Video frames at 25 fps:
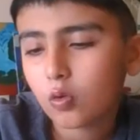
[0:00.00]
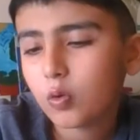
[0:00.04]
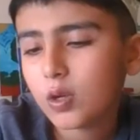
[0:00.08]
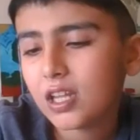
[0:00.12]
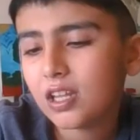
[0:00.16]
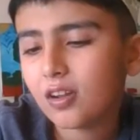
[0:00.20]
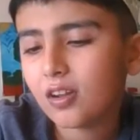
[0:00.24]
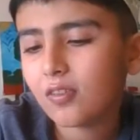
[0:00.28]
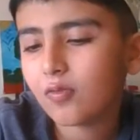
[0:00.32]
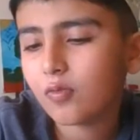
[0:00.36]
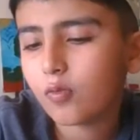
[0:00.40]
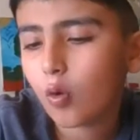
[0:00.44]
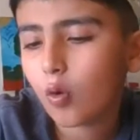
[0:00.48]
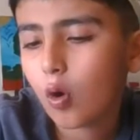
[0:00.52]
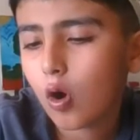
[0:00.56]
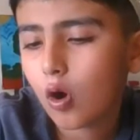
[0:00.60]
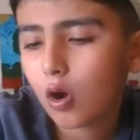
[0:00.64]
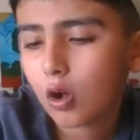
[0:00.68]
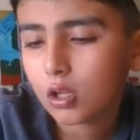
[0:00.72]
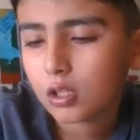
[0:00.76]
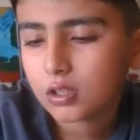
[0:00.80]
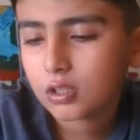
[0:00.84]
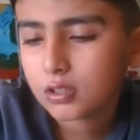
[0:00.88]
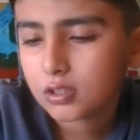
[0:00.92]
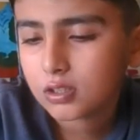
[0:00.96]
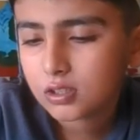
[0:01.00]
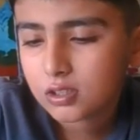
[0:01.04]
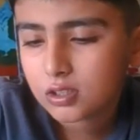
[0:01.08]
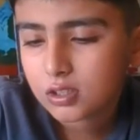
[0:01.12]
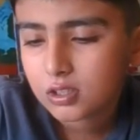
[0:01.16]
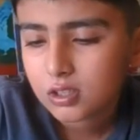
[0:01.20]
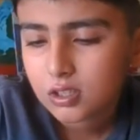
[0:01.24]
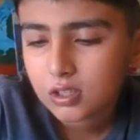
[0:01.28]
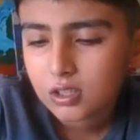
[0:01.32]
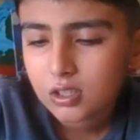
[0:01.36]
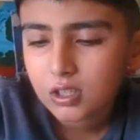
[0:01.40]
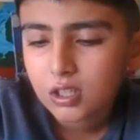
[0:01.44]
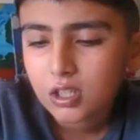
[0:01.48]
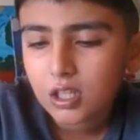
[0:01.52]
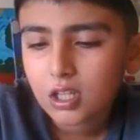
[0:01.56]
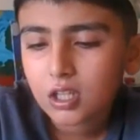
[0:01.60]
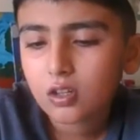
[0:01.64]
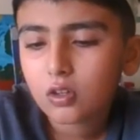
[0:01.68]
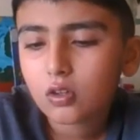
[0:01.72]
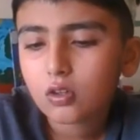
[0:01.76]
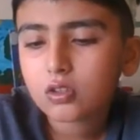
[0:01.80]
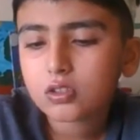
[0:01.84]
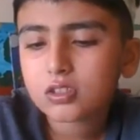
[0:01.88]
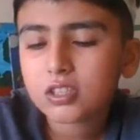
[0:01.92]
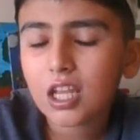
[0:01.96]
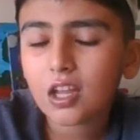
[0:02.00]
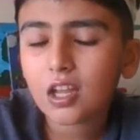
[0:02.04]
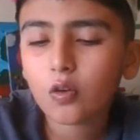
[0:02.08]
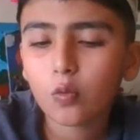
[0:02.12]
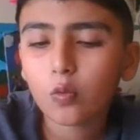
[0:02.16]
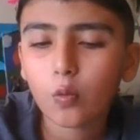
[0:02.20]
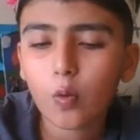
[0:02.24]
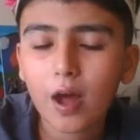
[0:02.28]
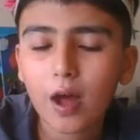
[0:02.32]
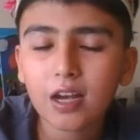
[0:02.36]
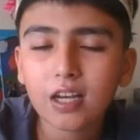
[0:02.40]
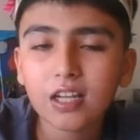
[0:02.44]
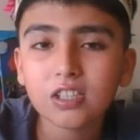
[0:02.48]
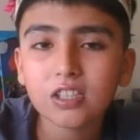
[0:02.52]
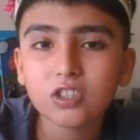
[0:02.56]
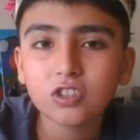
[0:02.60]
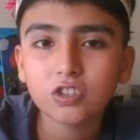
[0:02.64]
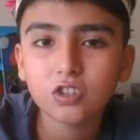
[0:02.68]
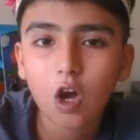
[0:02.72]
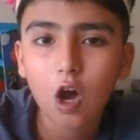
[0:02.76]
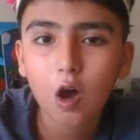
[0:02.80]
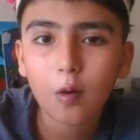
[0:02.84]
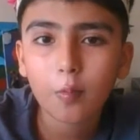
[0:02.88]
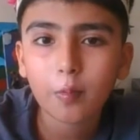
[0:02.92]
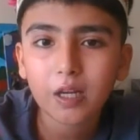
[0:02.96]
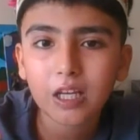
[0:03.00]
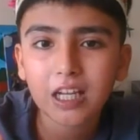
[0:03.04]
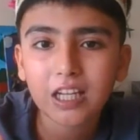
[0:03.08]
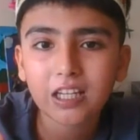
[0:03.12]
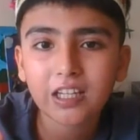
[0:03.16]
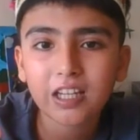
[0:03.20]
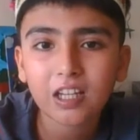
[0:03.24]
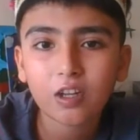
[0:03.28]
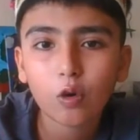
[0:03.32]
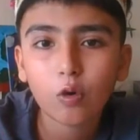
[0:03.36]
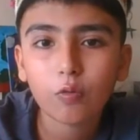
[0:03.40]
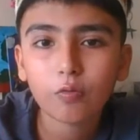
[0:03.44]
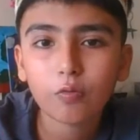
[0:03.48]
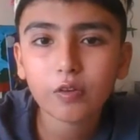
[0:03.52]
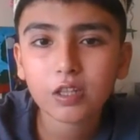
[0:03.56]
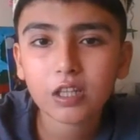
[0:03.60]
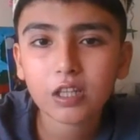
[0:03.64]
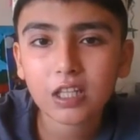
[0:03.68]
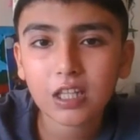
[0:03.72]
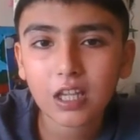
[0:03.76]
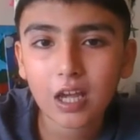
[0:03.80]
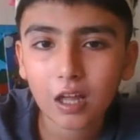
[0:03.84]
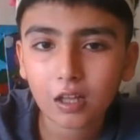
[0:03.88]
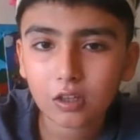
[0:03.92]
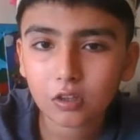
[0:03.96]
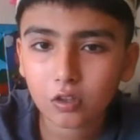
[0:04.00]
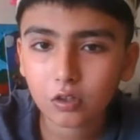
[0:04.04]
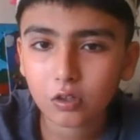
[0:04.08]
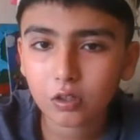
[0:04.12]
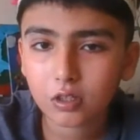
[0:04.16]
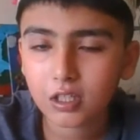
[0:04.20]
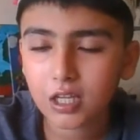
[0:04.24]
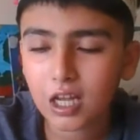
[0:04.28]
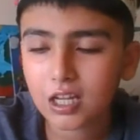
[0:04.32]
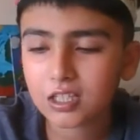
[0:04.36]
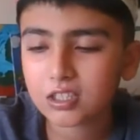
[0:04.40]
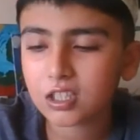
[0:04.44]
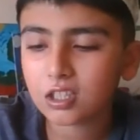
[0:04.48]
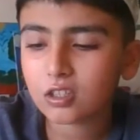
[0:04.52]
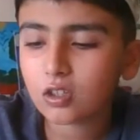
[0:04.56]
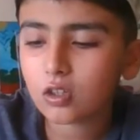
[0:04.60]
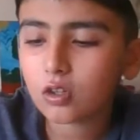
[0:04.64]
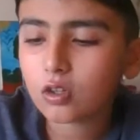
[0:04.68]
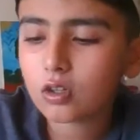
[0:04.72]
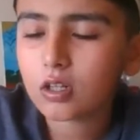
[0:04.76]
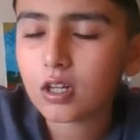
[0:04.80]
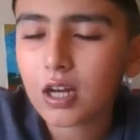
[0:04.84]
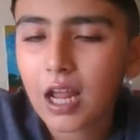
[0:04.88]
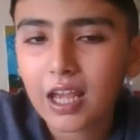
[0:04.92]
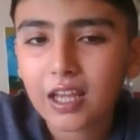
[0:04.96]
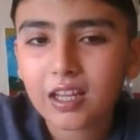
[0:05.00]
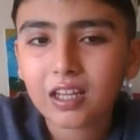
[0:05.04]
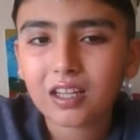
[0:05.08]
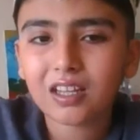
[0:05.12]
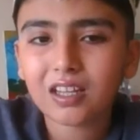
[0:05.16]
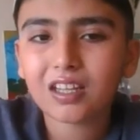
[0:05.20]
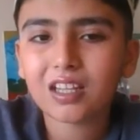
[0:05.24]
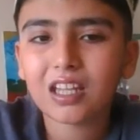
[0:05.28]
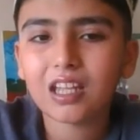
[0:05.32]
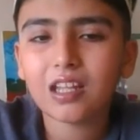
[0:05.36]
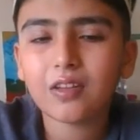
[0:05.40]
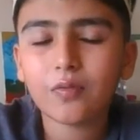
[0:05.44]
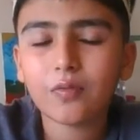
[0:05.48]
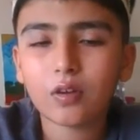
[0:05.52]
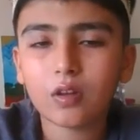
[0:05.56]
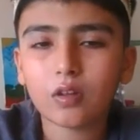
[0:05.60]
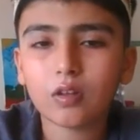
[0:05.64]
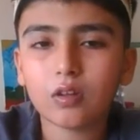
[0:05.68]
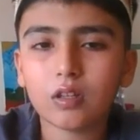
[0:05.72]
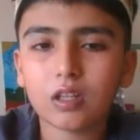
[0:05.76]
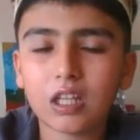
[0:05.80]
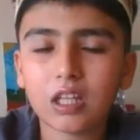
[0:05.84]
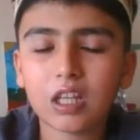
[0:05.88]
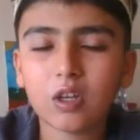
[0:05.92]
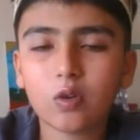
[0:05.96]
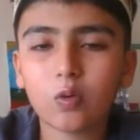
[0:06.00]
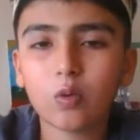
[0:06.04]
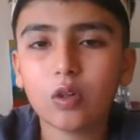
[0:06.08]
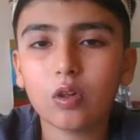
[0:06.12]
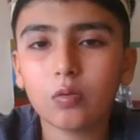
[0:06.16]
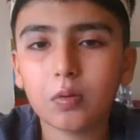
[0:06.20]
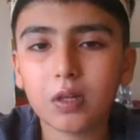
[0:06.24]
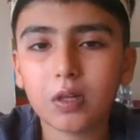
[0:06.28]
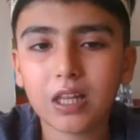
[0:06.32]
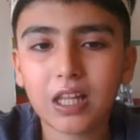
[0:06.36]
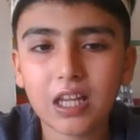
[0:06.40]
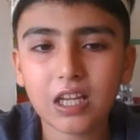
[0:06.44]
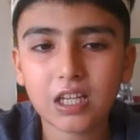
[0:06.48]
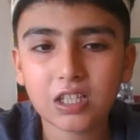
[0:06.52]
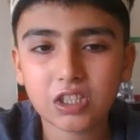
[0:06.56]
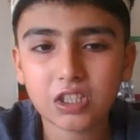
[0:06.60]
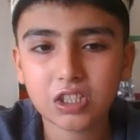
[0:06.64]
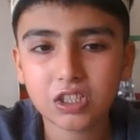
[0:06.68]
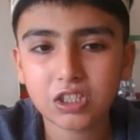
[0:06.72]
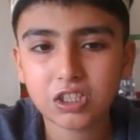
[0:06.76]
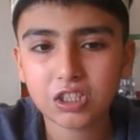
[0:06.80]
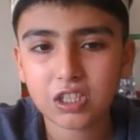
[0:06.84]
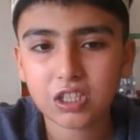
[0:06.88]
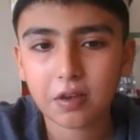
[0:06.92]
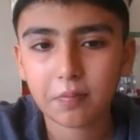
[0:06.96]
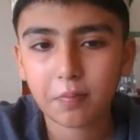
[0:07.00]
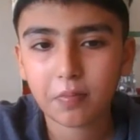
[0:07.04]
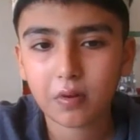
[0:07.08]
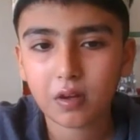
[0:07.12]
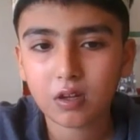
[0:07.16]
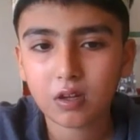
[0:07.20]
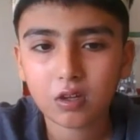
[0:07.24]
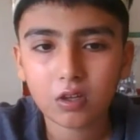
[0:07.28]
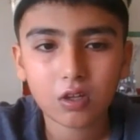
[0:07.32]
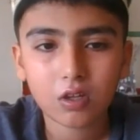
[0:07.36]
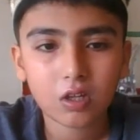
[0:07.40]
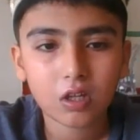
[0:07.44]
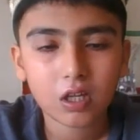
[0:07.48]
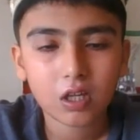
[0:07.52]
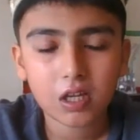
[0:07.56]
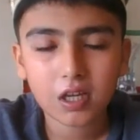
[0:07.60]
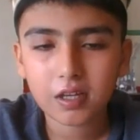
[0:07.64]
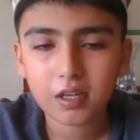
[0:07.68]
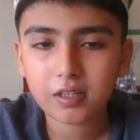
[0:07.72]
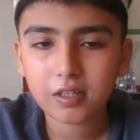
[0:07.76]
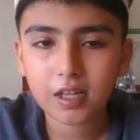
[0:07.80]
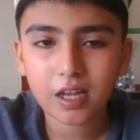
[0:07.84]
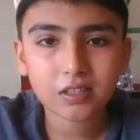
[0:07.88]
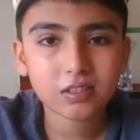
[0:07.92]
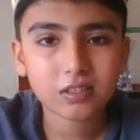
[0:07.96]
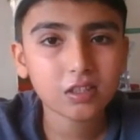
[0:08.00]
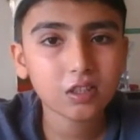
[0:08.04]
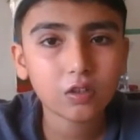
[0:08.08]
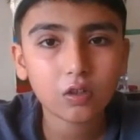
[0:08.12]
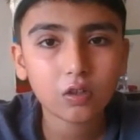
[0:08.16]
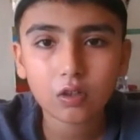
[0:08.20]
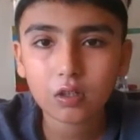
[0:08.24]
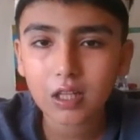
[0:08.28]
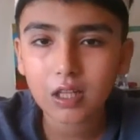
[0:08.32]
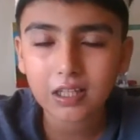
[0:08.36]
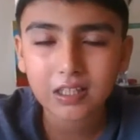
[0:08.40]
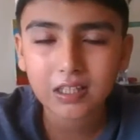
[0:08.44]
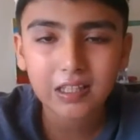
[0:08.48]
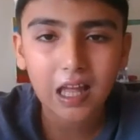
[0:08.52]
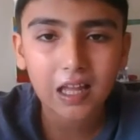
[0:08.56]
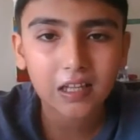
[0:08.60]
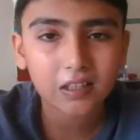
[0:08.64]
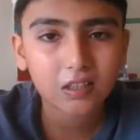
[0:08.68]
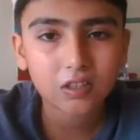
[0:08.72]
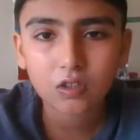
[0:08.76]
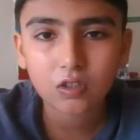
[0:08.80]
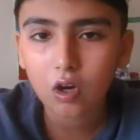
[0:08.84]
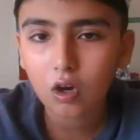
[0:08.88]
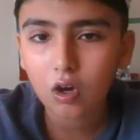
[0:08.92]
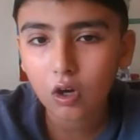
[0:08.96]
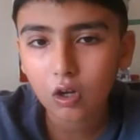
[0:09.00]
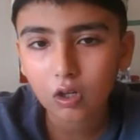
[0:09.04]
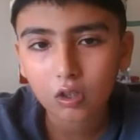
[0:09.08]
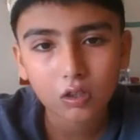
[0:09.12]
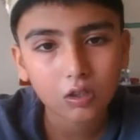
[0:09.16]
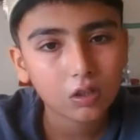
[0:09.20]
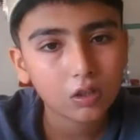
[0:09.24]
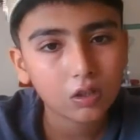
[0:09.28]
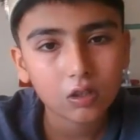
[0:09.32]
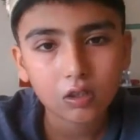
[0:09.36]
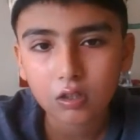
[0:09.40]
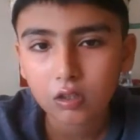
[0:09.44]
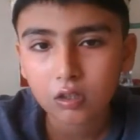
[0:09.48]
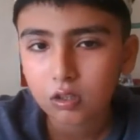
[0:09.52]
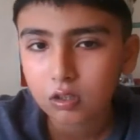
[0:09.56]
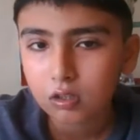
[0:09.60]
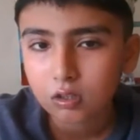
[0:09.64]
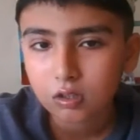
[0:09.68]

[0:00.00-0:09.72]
Queen of Wands. It looks like one is dominating over the other. It doesn't look like an equal relationship. It doesn't look like that at all.